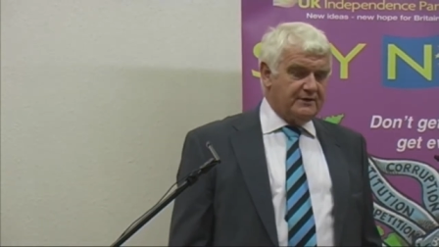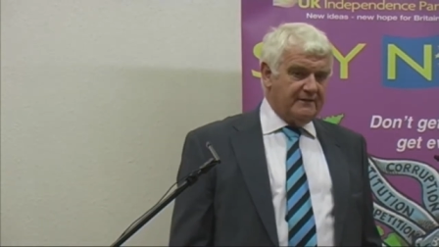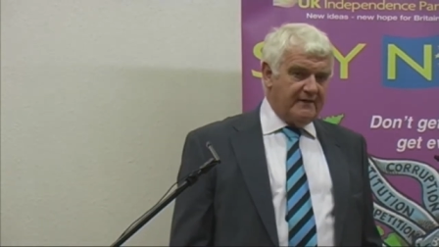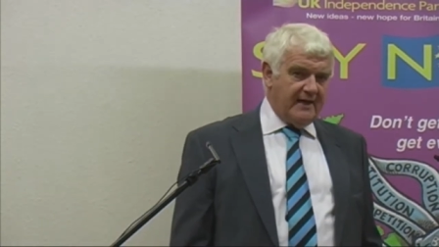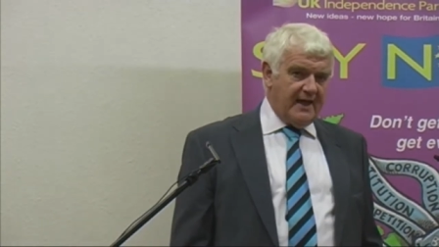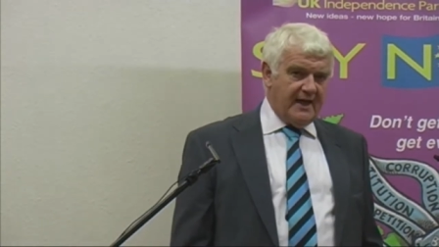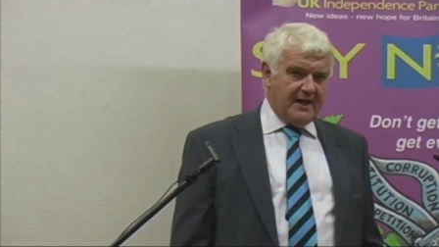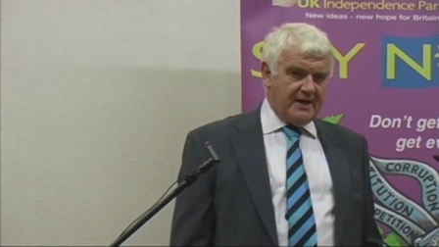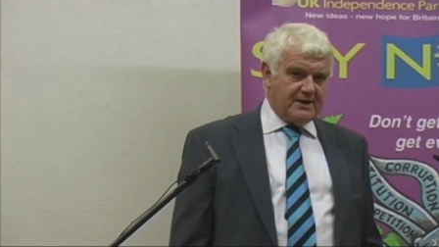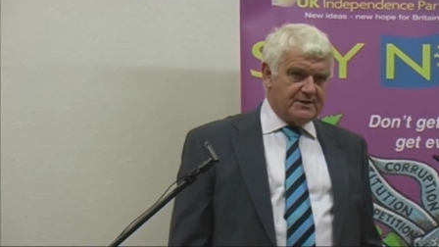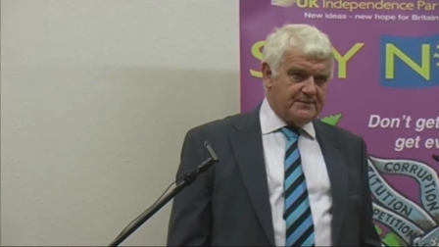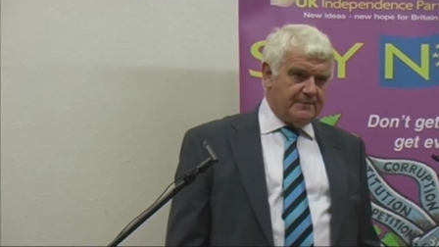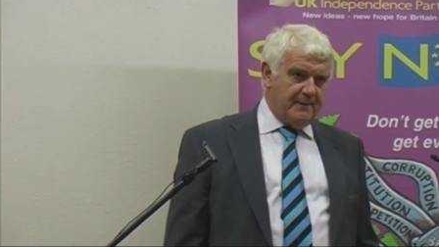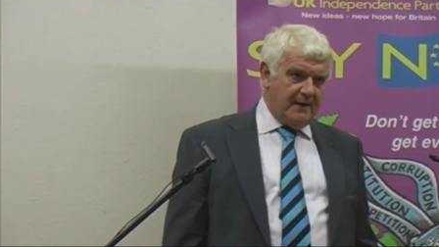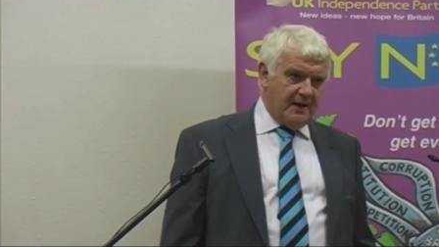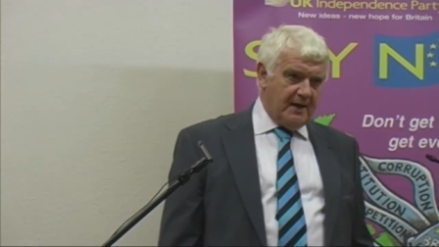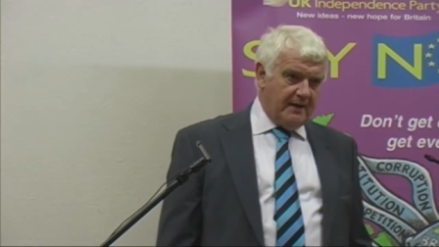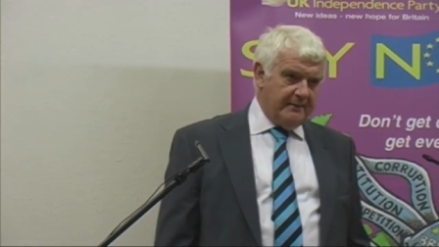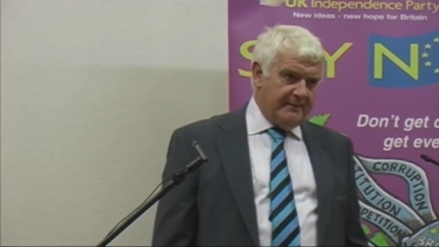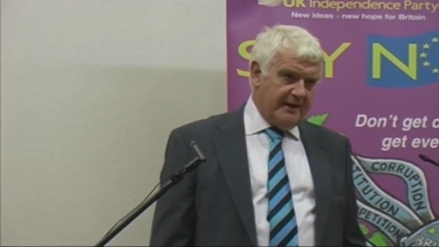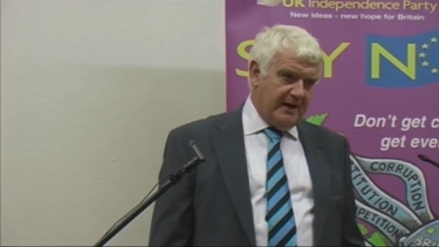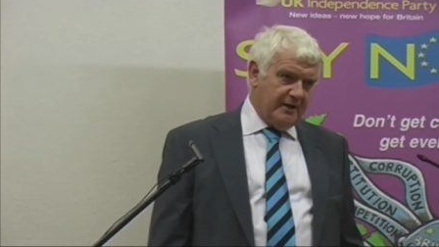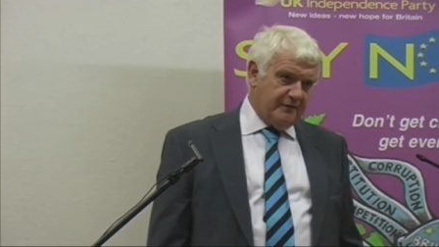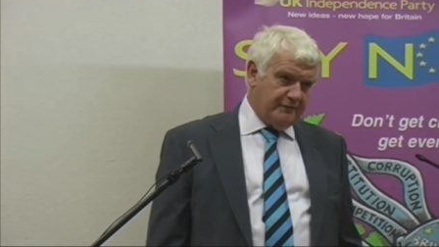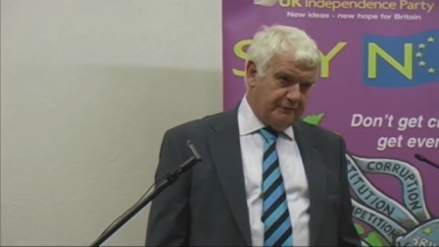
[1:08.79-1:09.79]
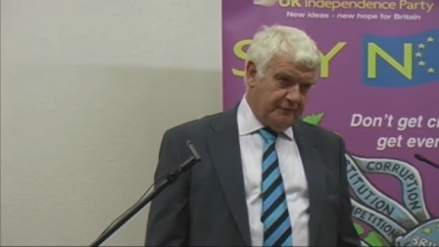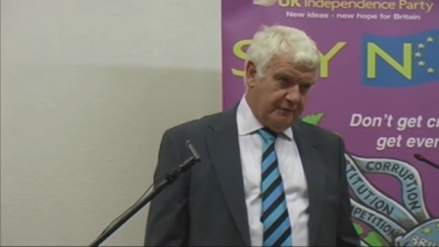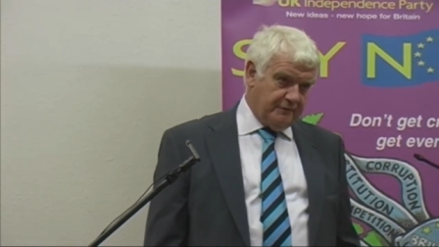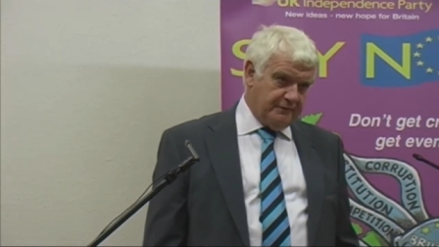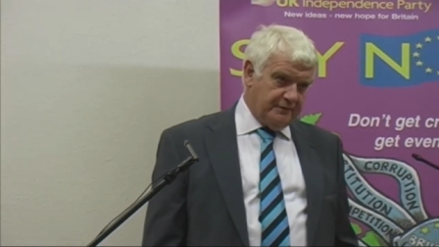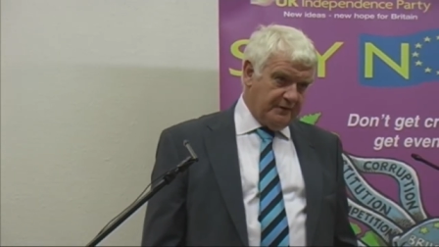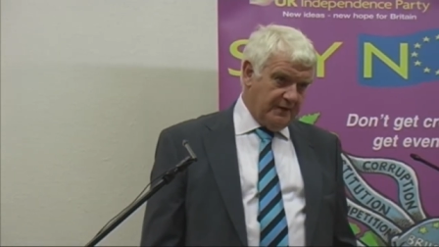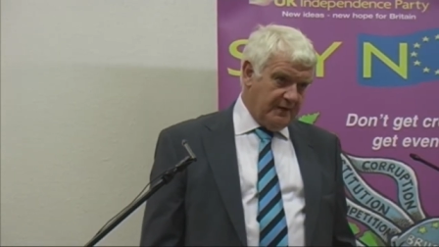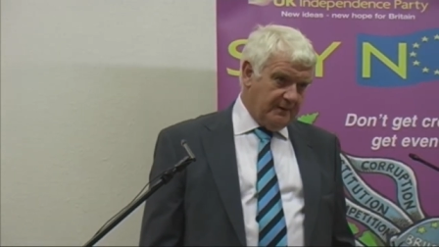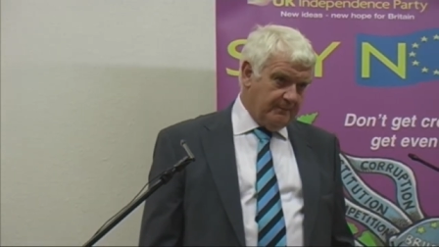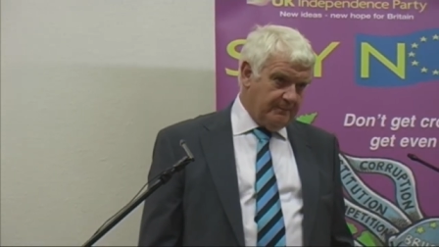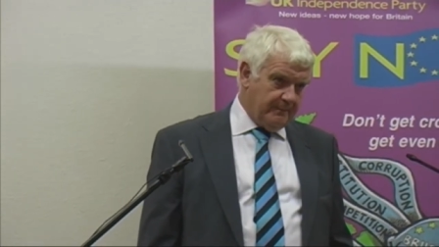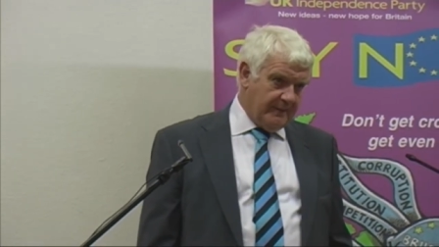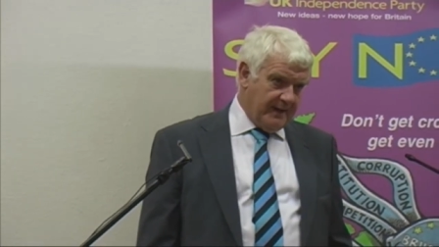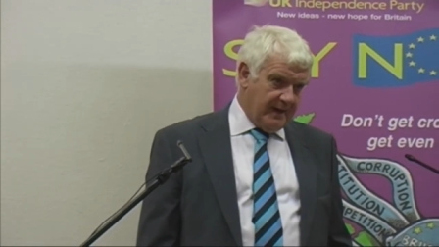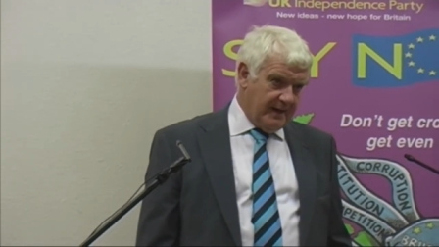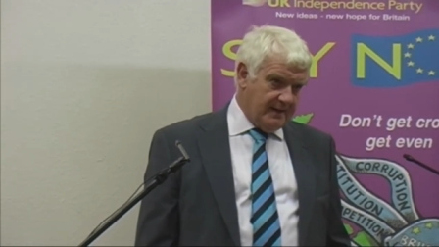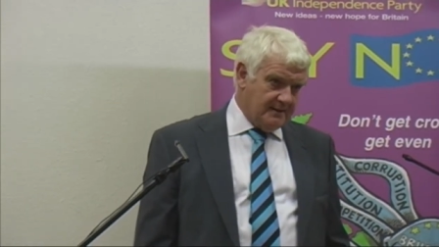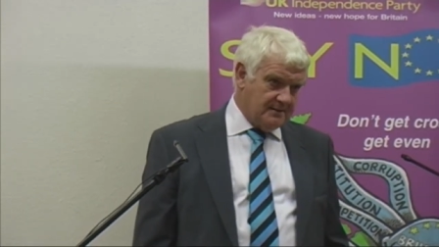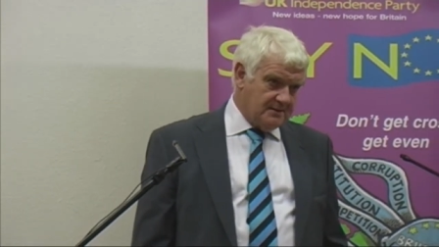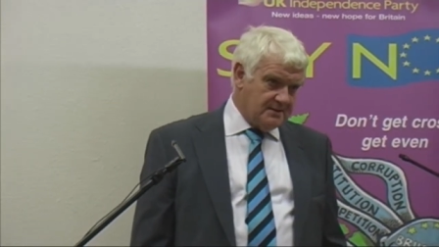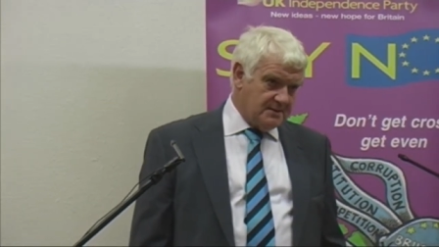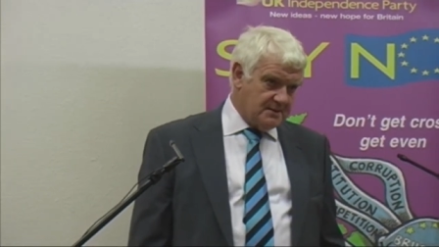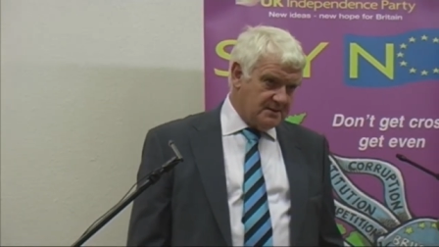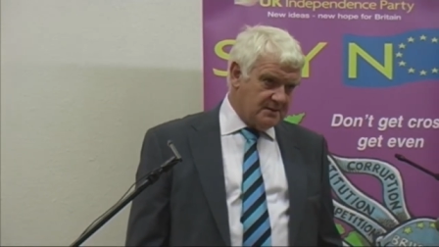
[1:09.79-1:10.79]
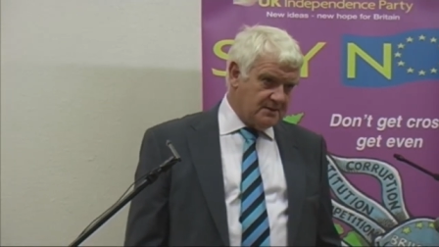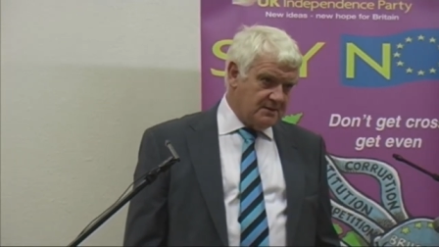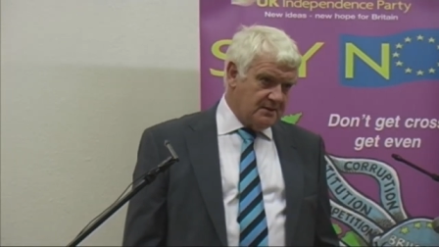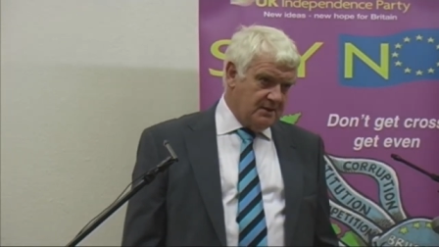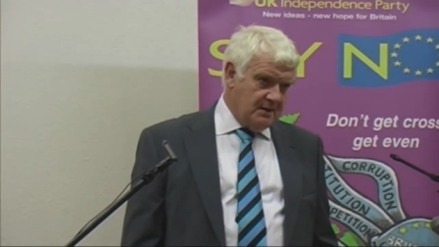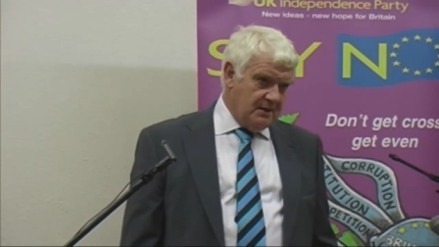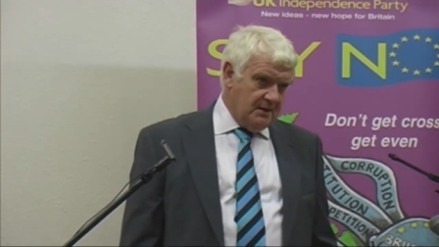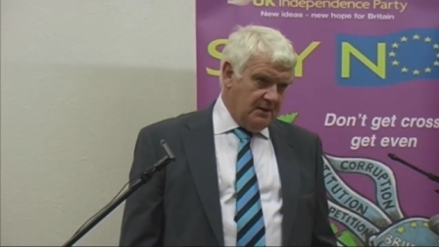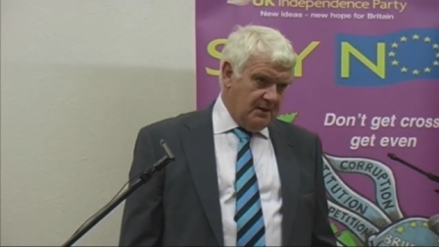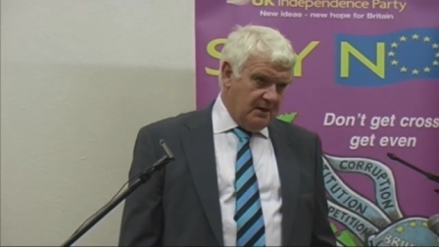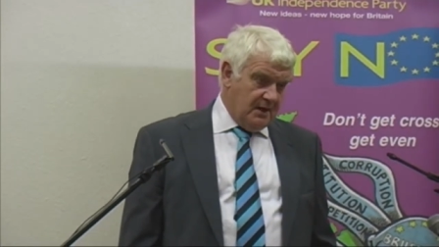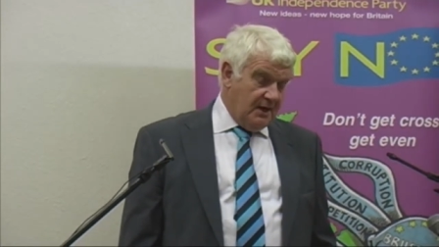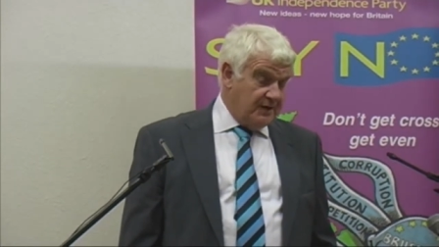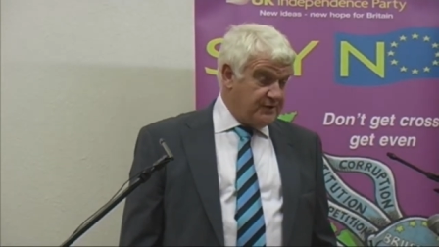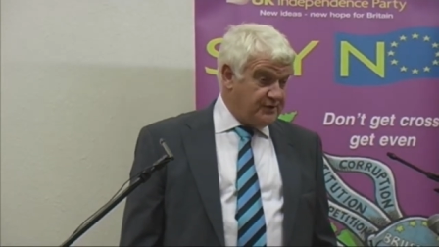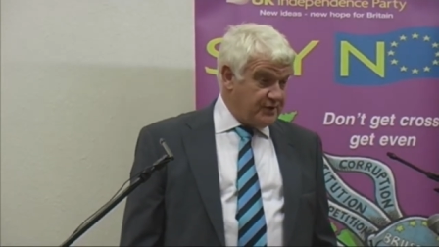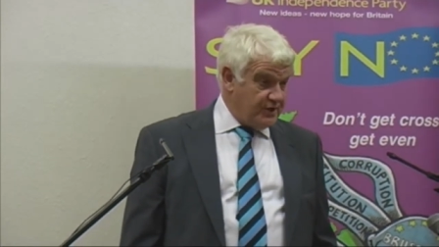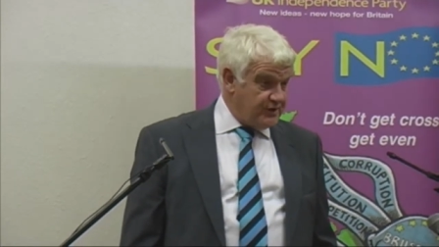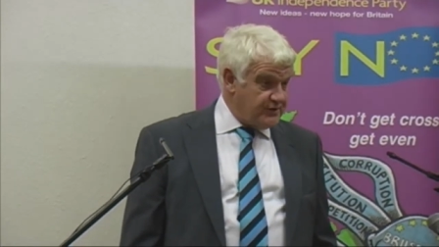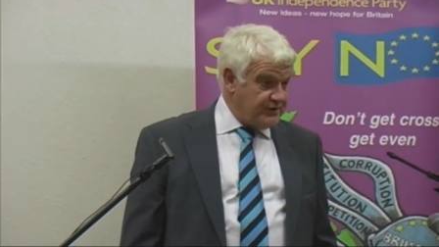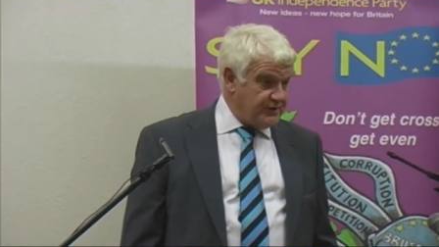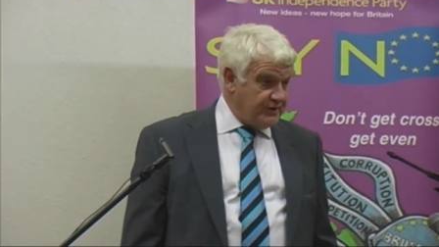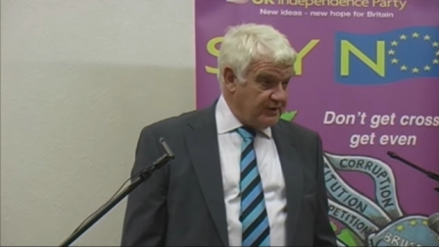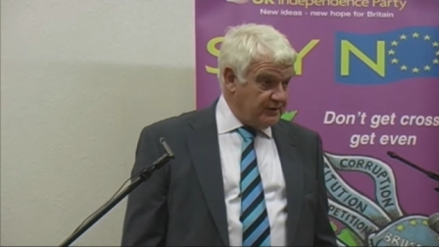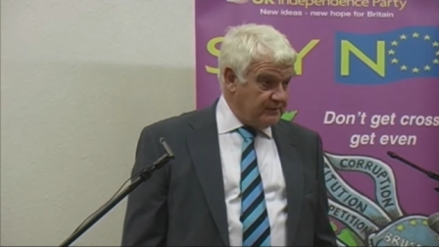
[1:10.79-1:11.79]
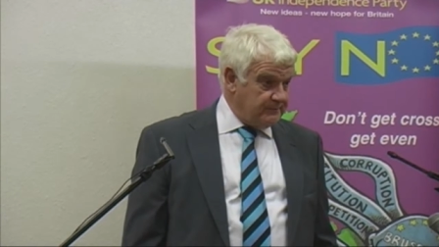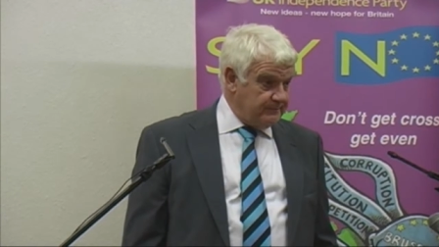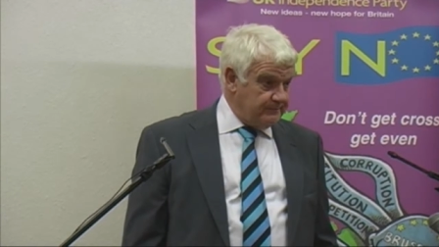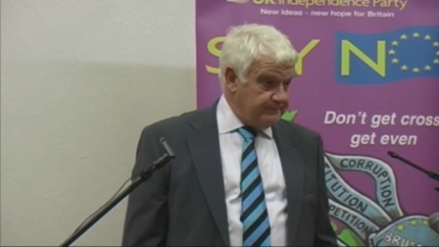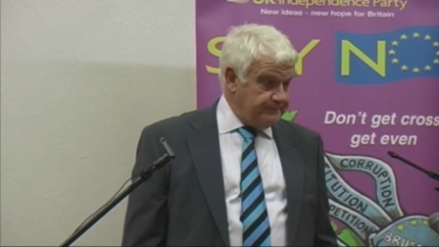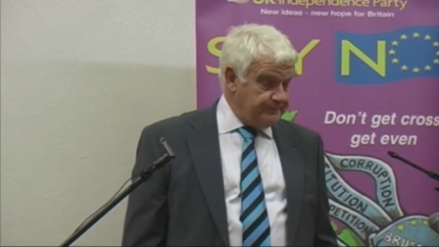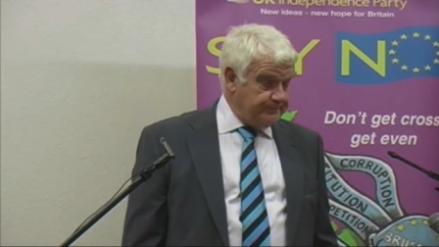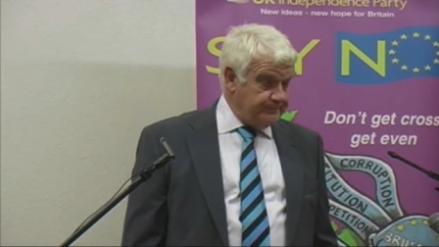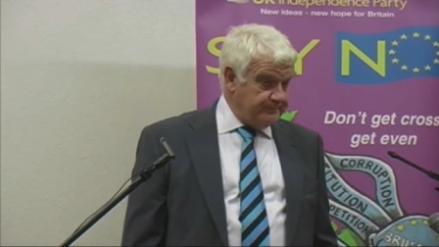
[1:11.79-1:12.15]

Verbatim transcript: of eggs by about 15 pence a dozen